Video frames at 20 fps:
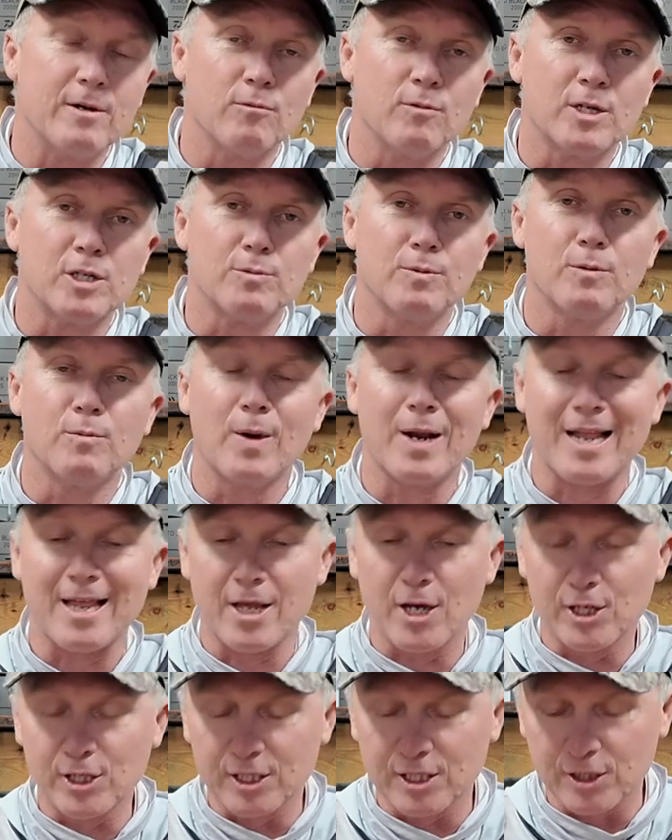and Richmond. One of
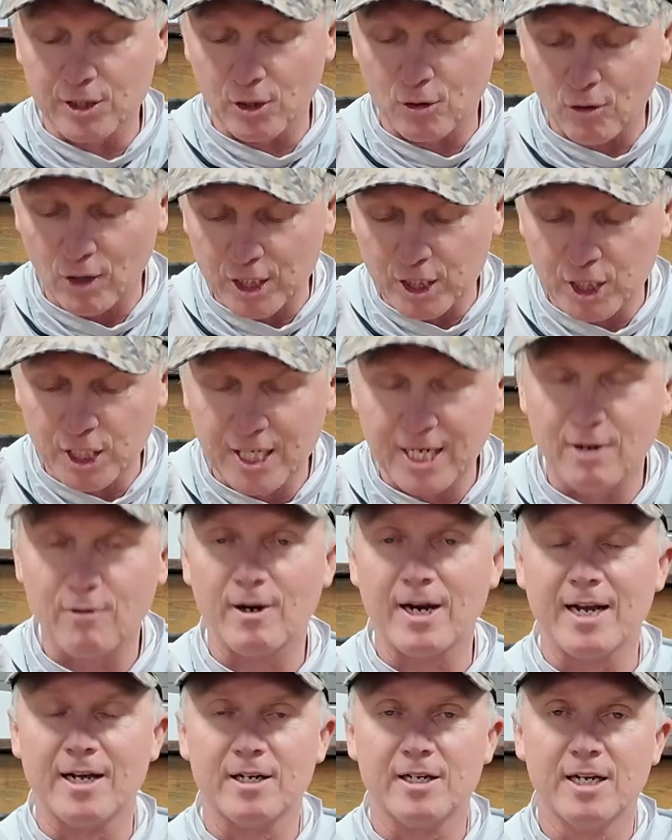those is the Crush City
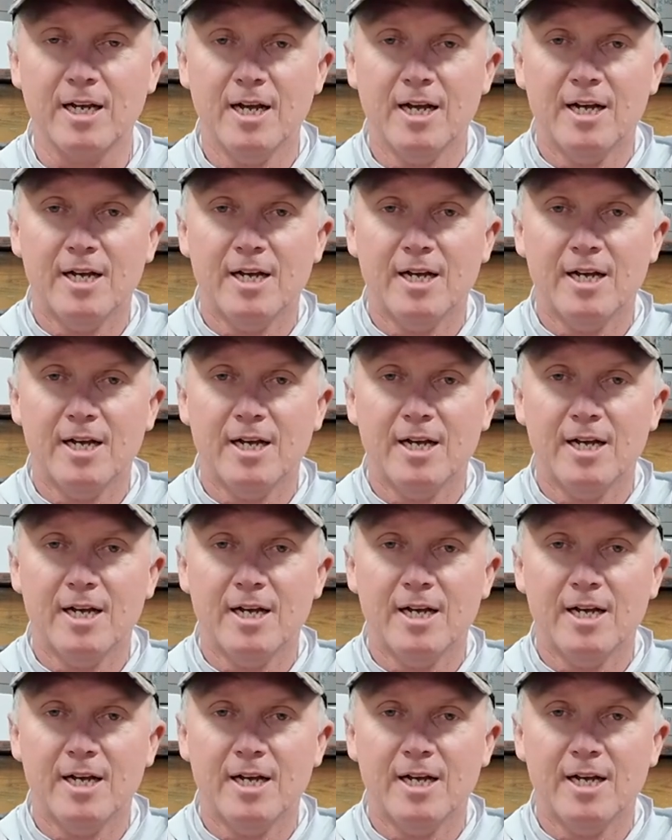round.